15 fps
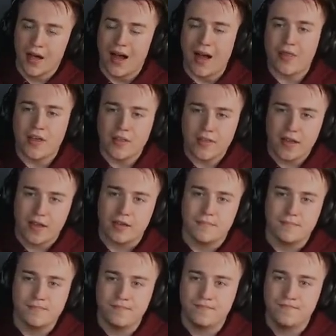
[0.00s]
I think that
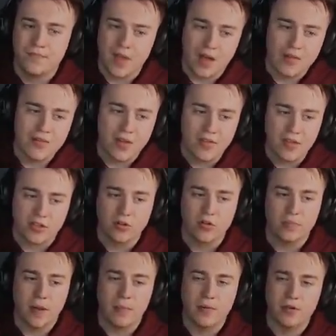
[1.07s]
I think that the soda
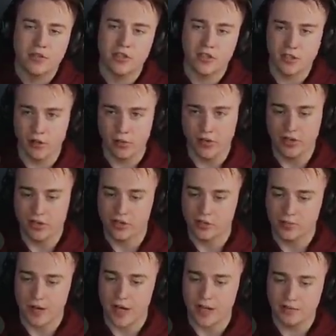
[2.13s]
popper is just in a really good
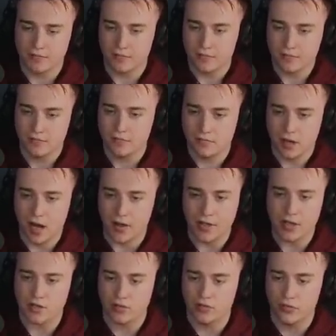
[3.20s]
spot. I think
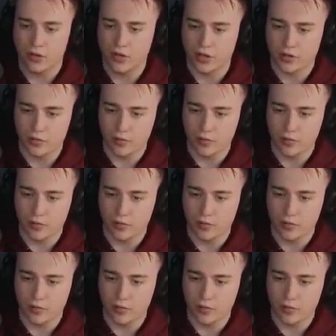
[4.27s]
it's a really good